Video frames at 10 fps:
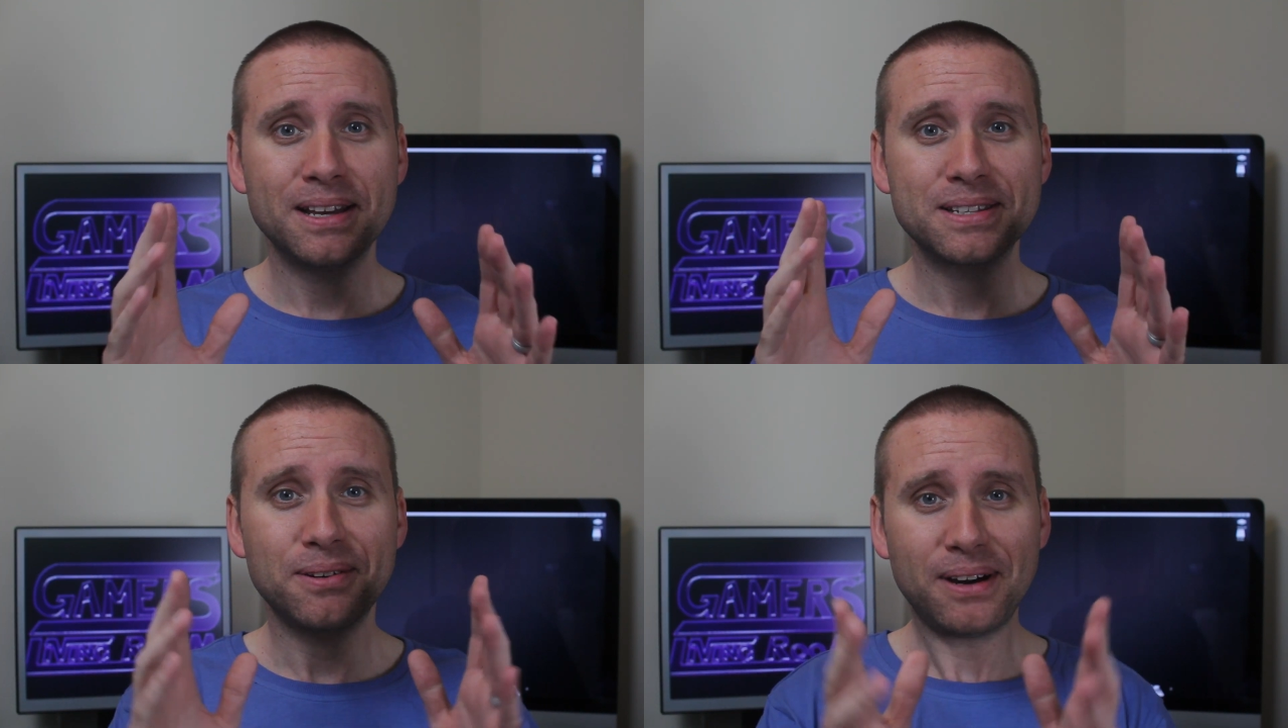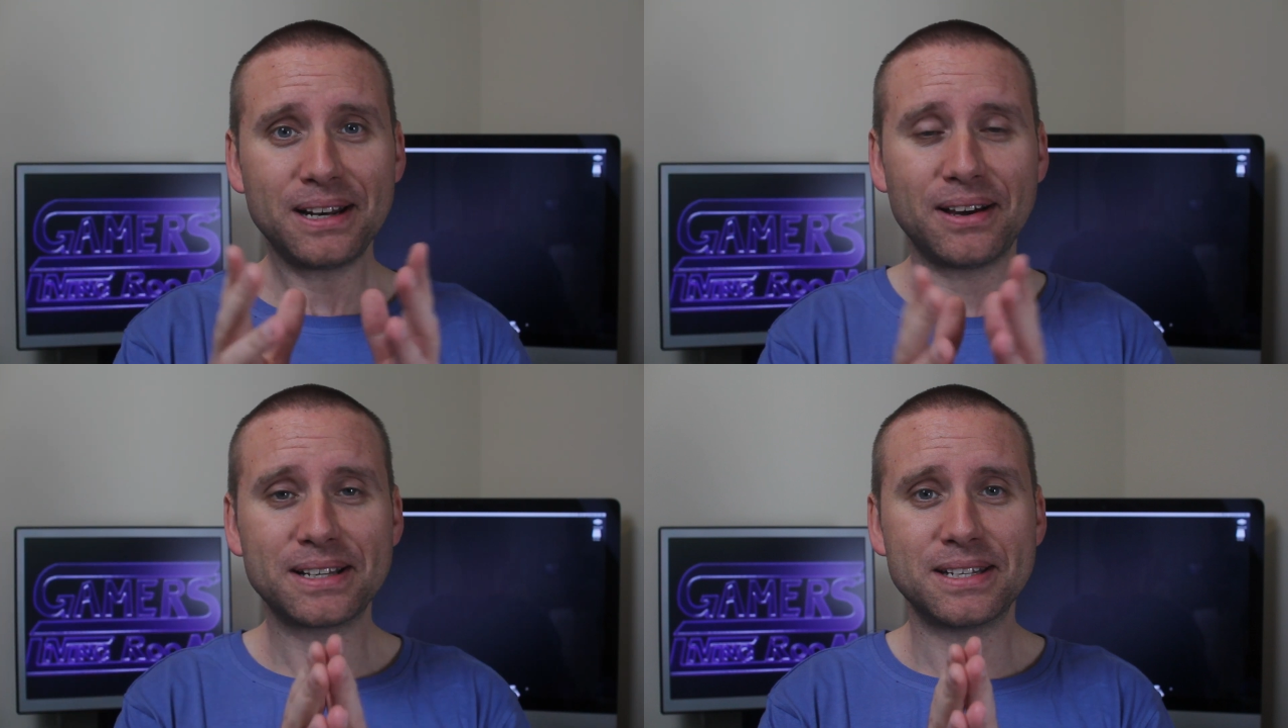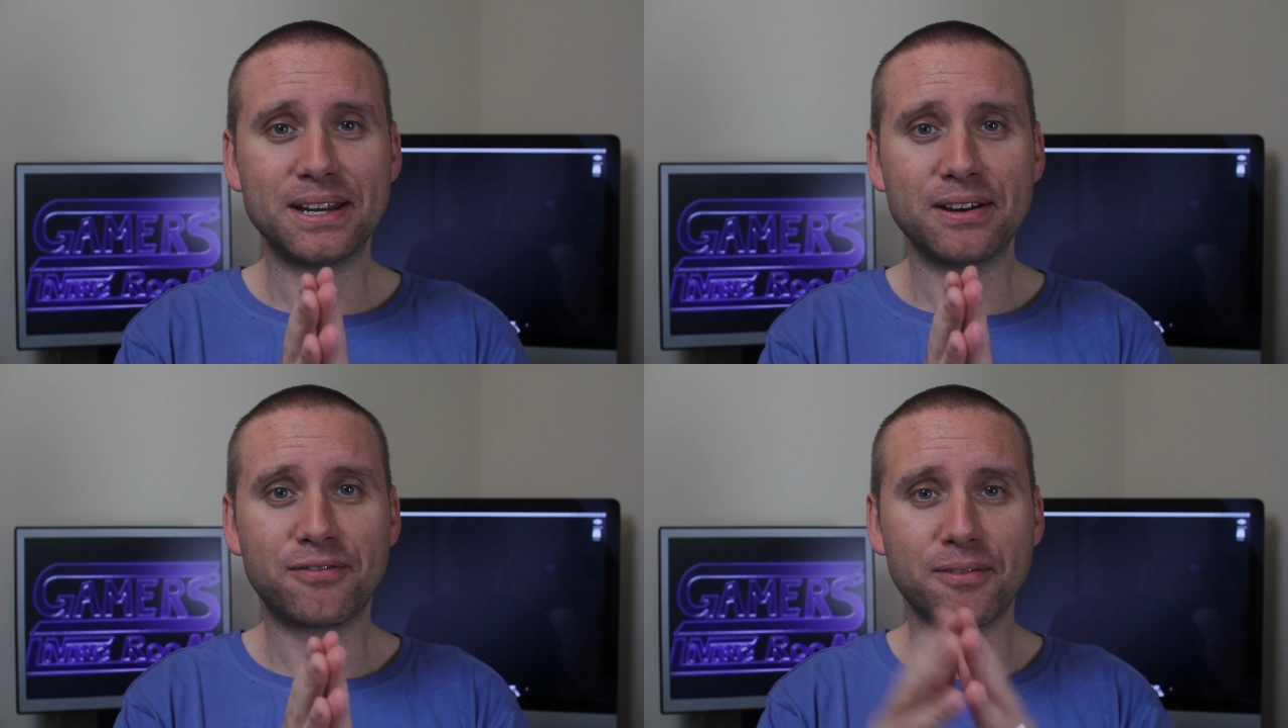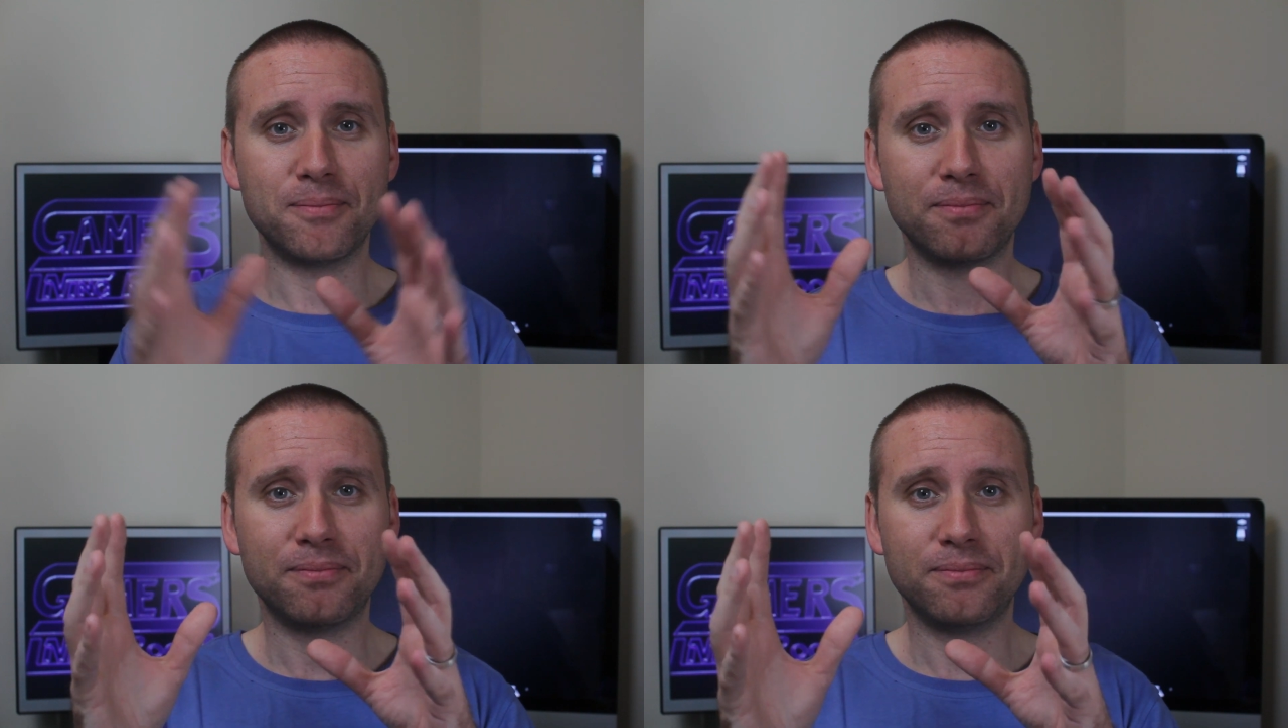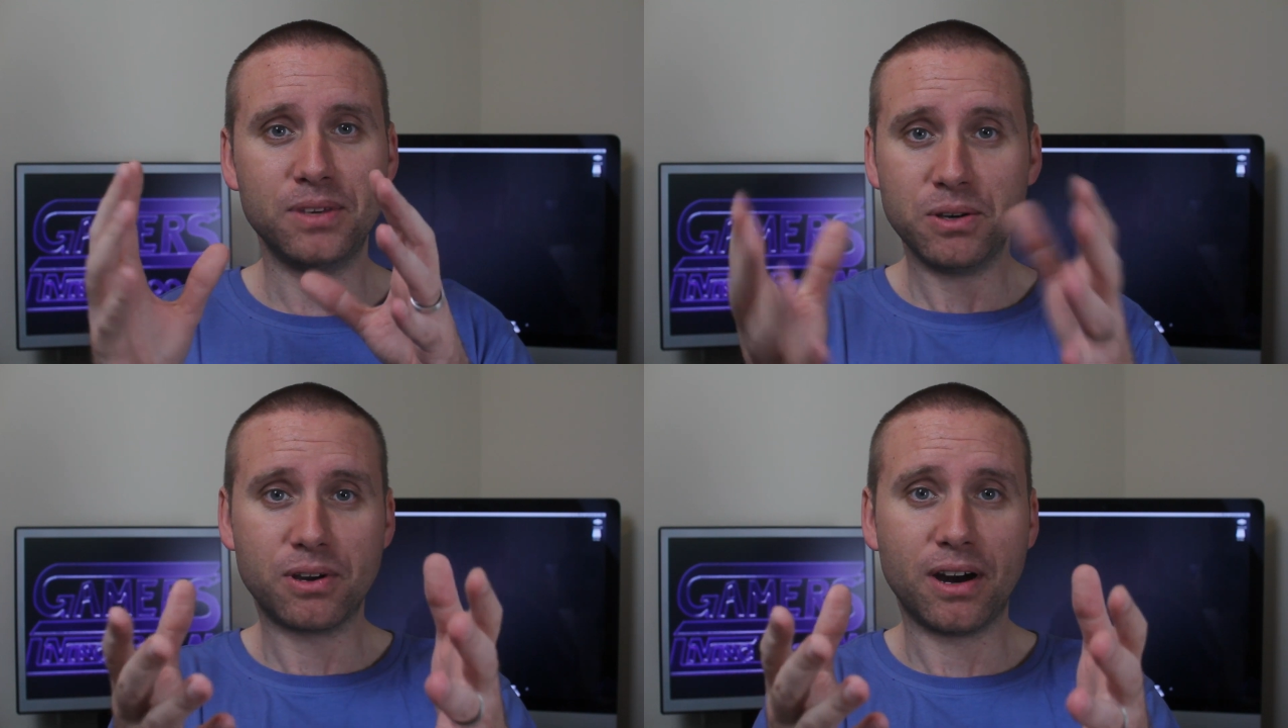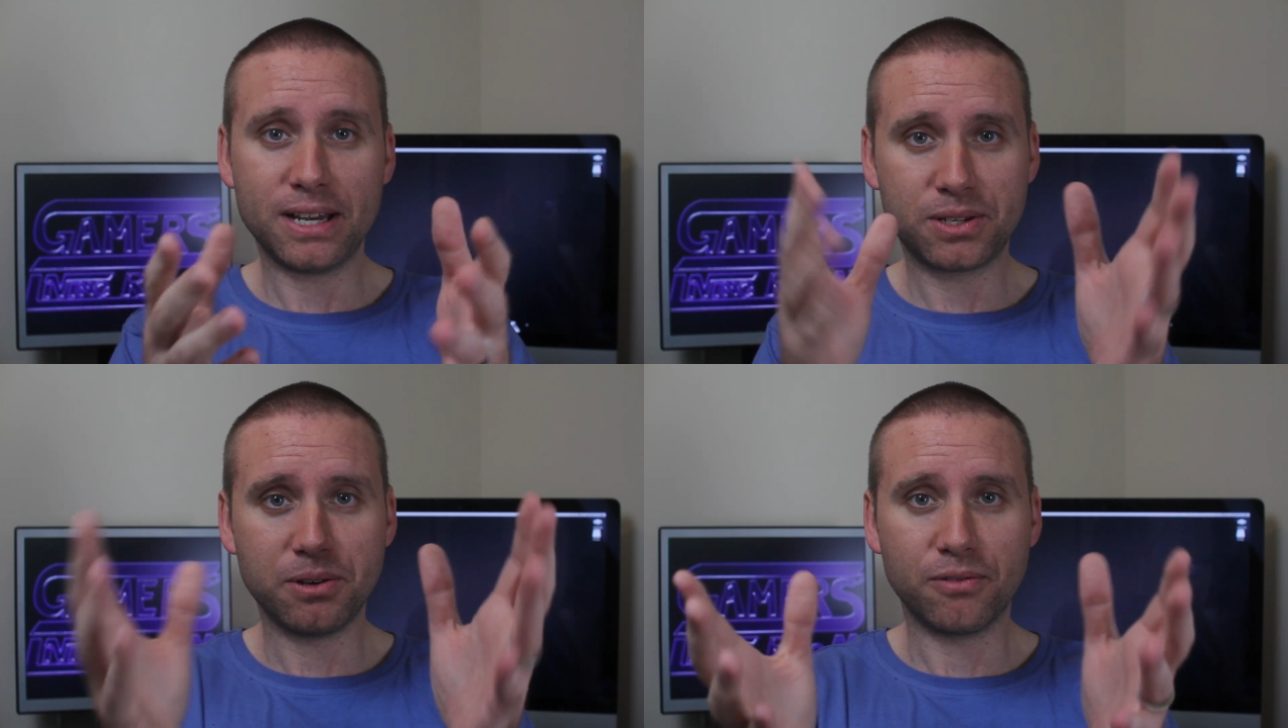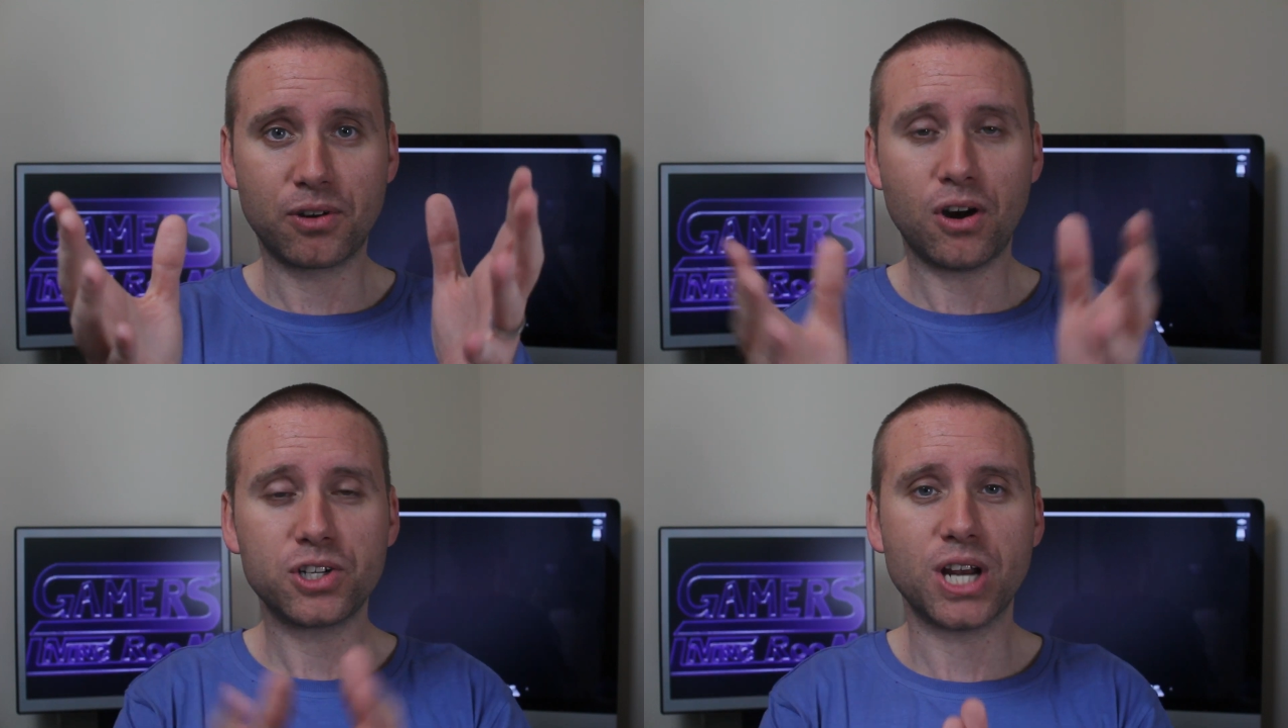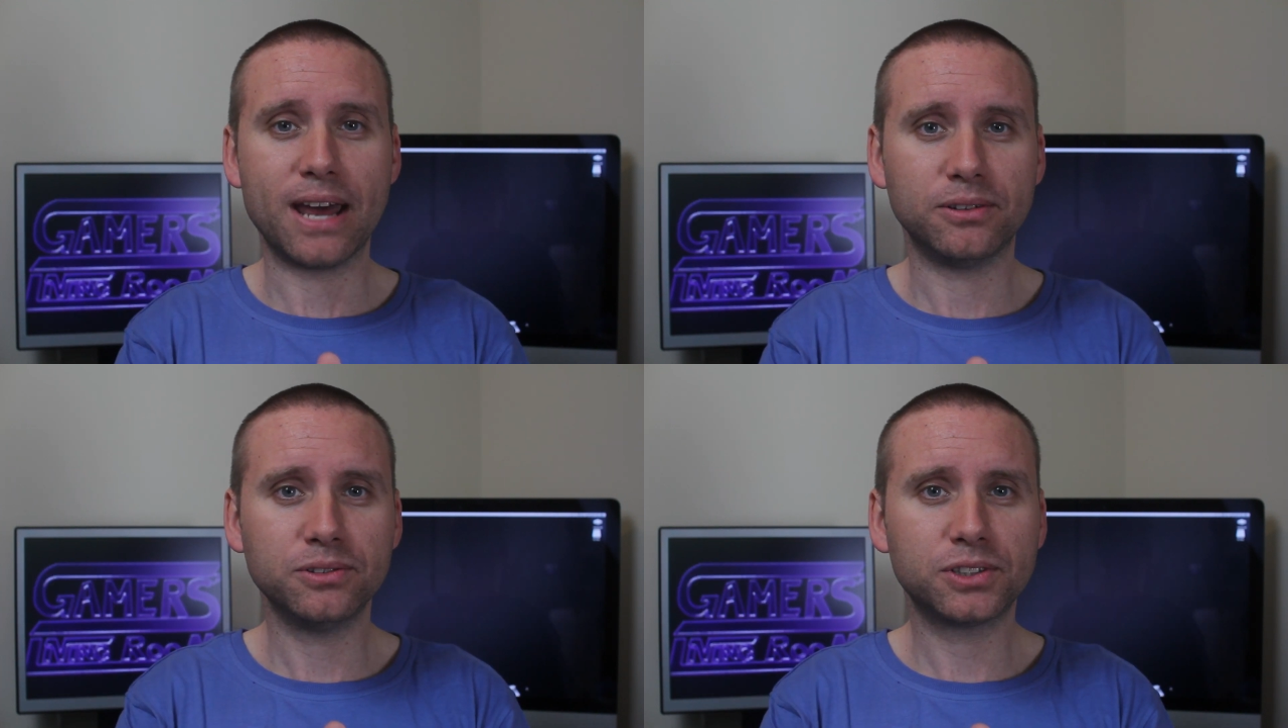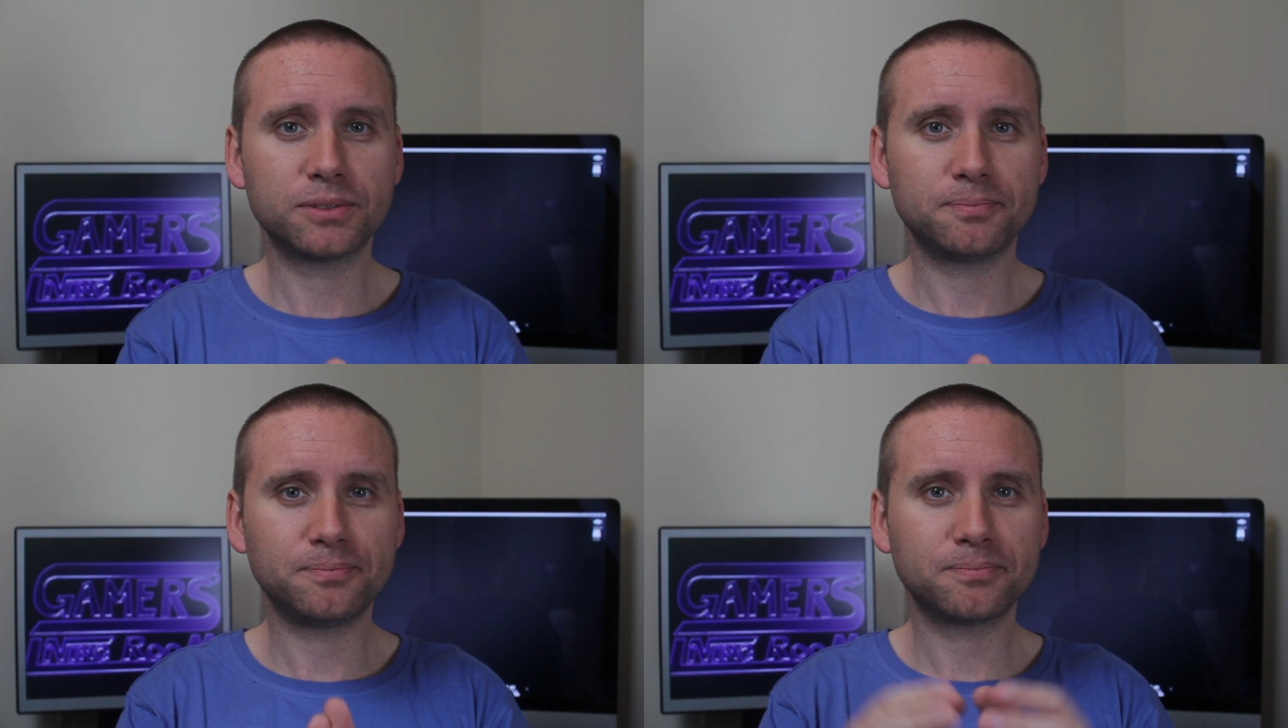So I'd like to know from you guys who have got channels,